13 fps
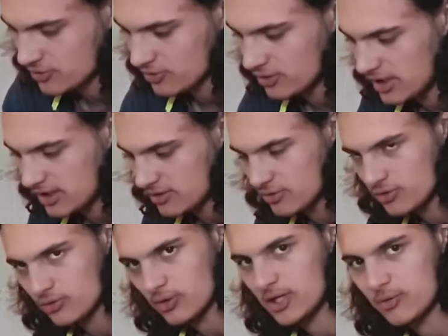connected
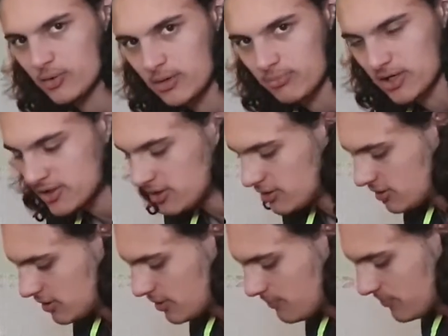to anywhere in my
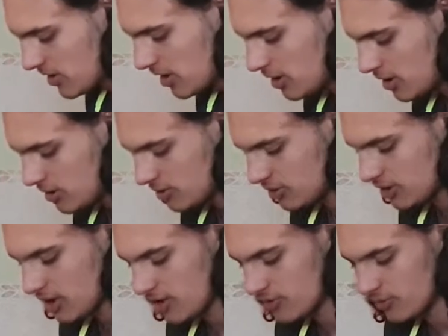system. So
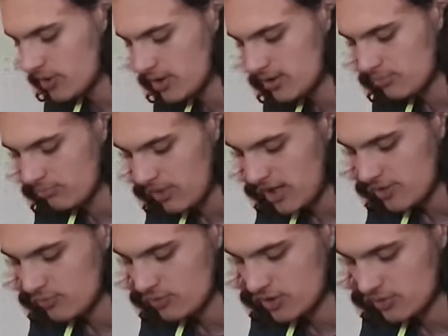now the way
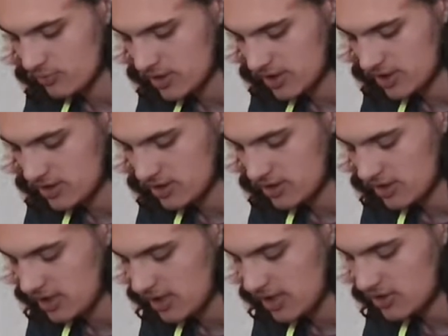mine will work is
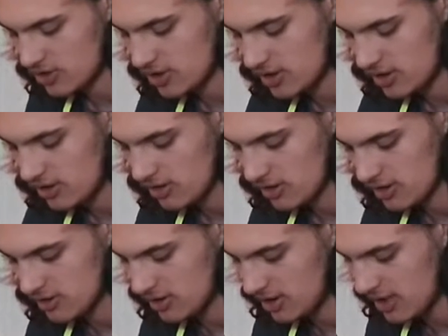it actually
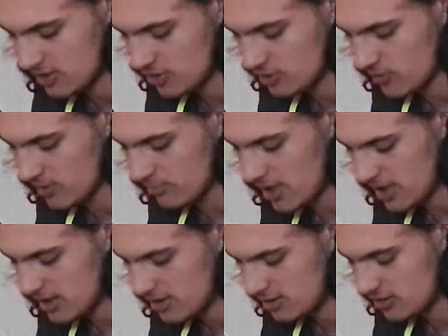is attached to a
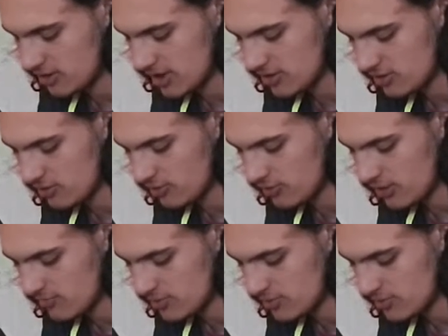bracket. So it has two thumb